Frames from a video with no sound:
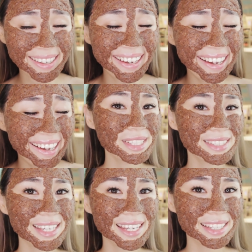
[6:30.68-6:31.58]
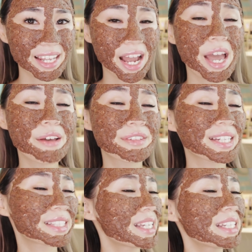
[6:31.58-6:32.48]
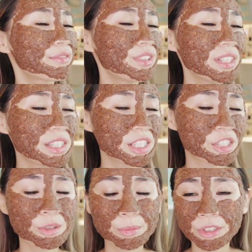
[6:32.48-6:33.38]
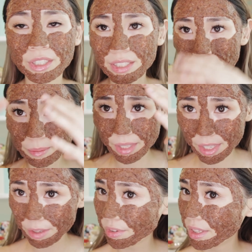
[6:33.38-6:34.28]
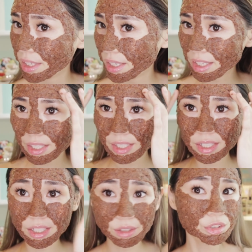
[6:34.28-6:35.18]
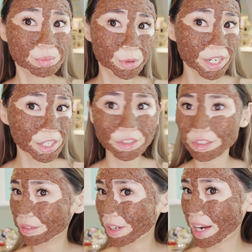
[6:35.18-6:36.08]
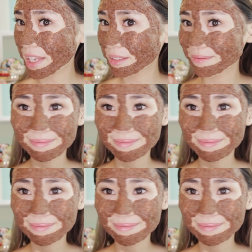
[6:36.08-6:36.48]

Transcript: I must say that I have successfully distributed them evenly. It looks pretty good, right?